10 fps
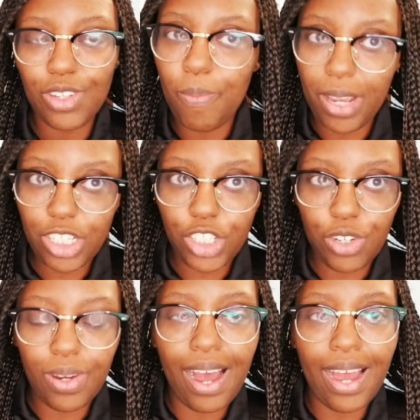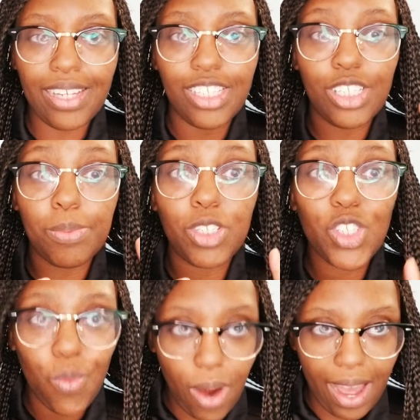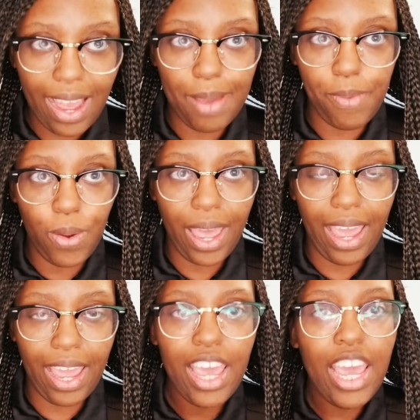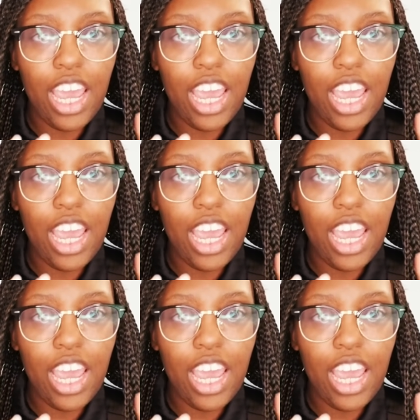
so make sure you guys subscribe, okay?